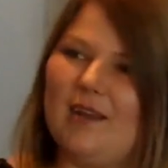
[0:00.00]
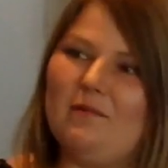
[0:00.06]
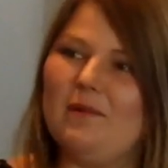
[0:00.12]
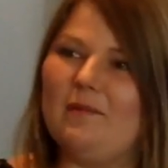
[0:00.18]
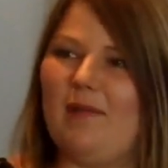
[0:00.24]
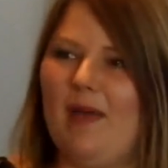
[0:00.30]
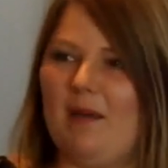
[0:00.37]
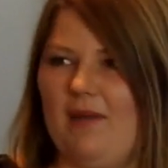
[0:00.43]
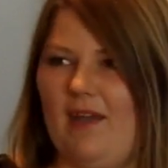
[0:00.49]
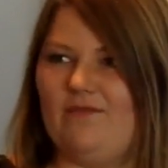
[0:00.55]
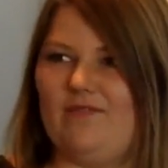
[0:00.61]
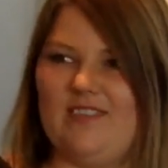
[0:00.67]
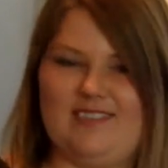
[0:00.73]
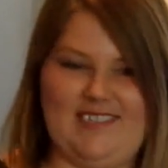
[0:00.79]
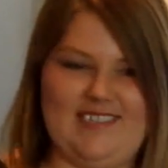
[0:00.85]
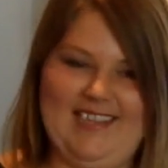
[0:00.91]
So then I would get my
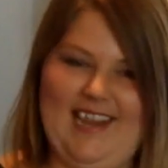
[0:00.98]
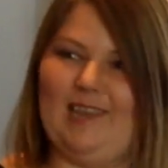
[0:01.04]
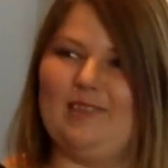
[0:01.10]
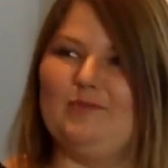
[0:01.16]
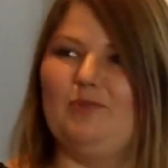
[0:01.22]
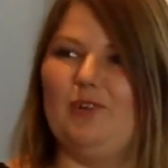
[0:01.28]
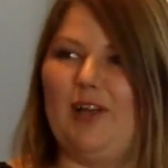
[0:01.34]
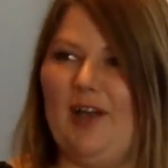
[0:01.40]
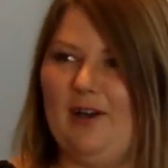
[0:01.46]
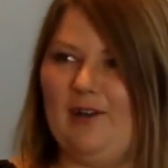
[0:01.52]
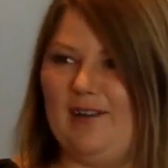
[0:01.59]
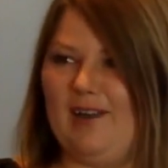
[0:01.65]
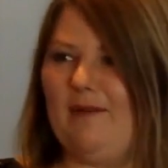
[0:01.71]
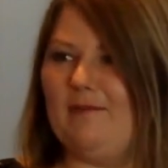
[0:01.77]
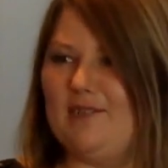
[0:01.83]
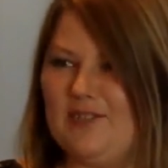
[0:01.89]
physics textbook out
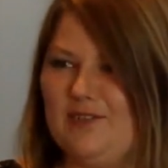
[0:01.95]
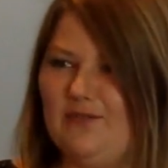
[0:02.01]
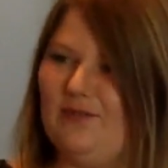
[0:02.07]
and I would do